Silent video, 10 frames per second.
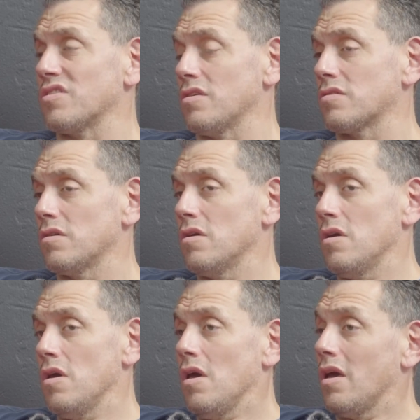sense.
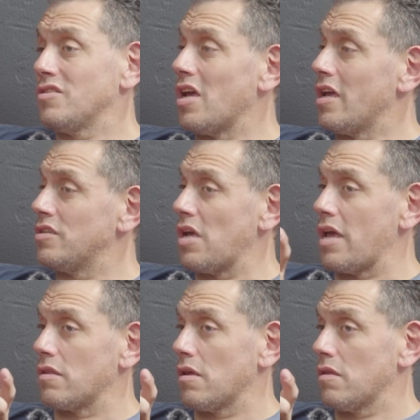Is
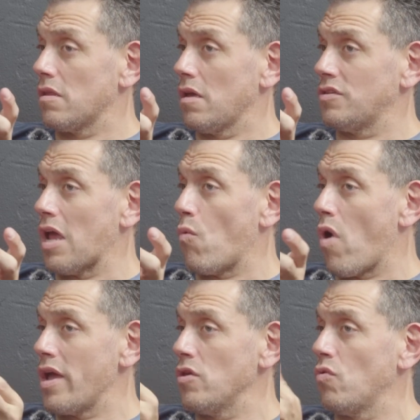that
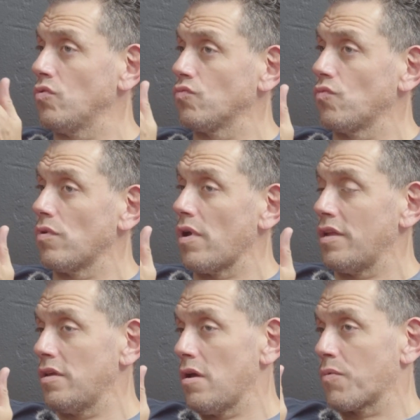why you
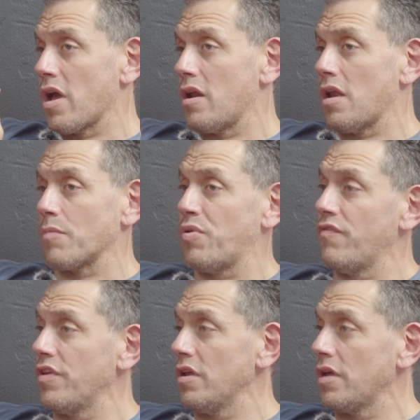ended up kind of like
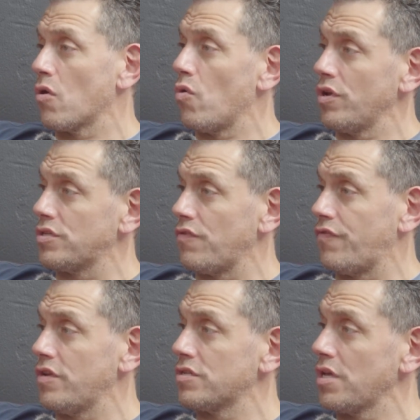pivoting and going into the
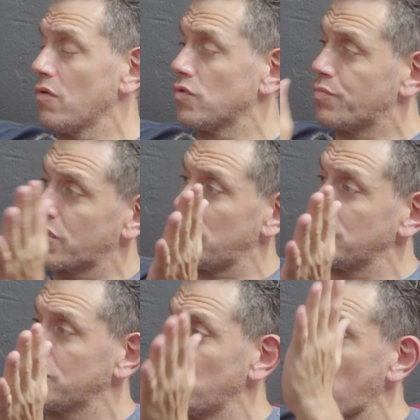fitness thing? Was
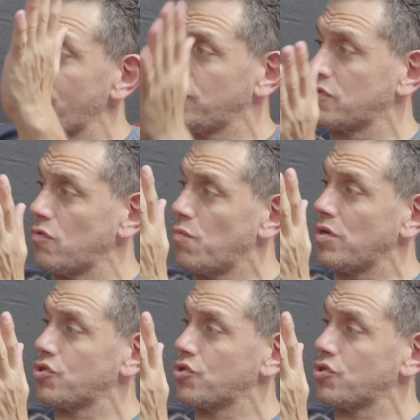because your life was so much